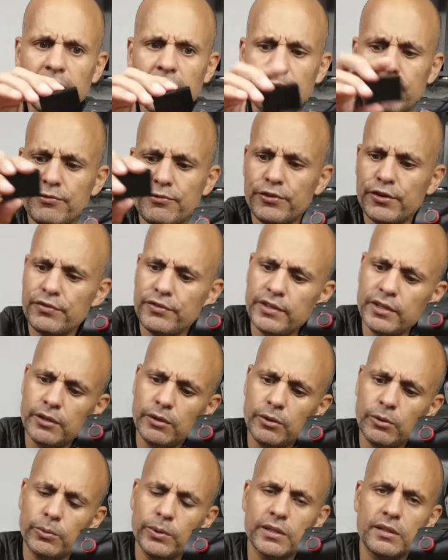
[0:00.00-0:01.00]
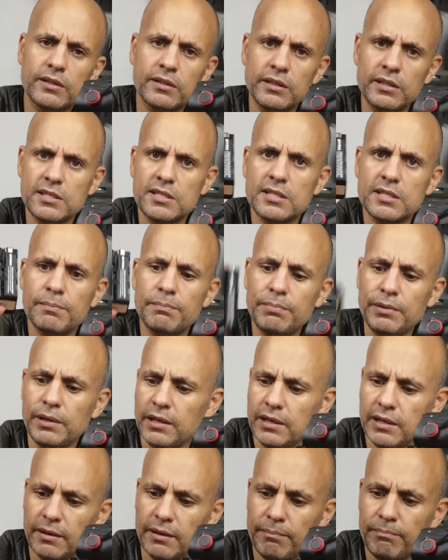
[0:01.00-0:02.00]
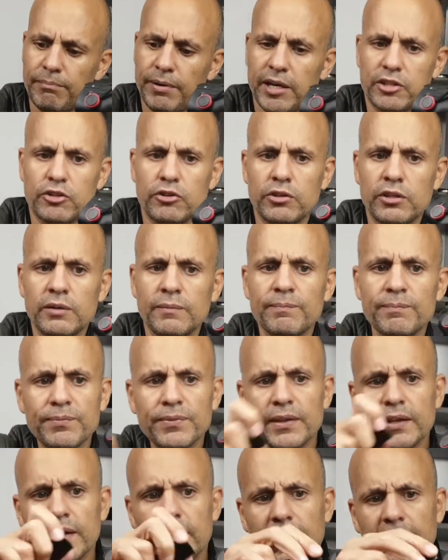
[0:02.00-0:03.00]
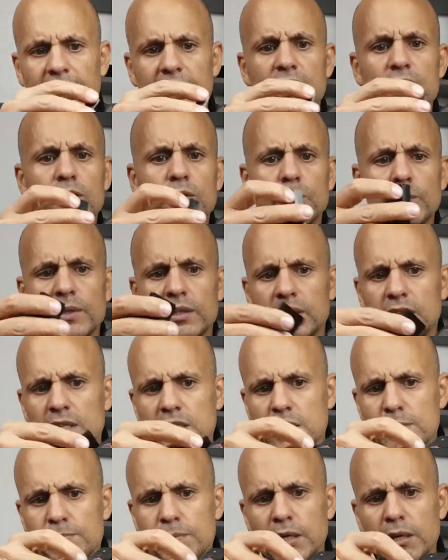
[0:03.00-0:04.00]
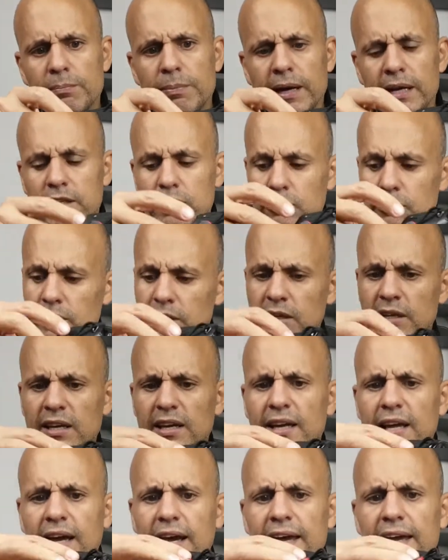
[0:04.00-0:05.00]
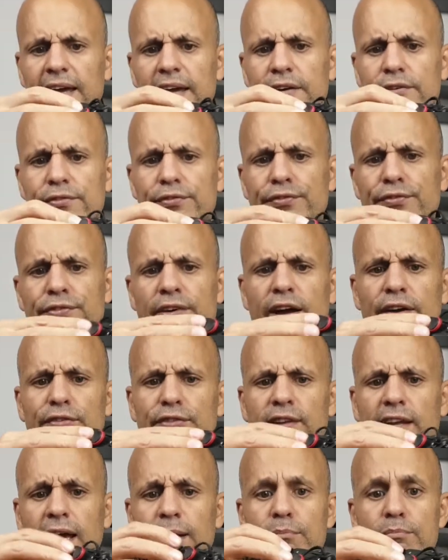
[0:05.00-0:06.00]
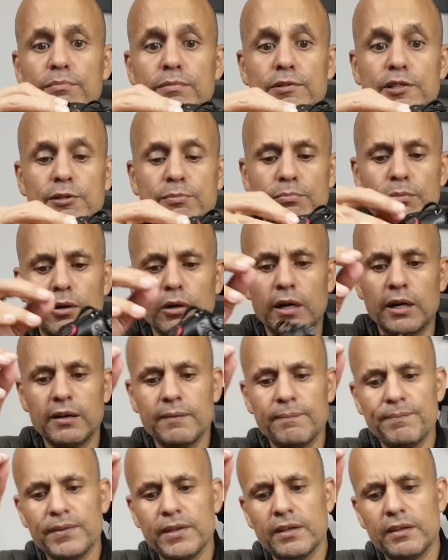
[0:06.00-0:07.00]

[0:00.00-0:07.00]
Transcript: M50 with this big battery, and with this big battery I have 5 times more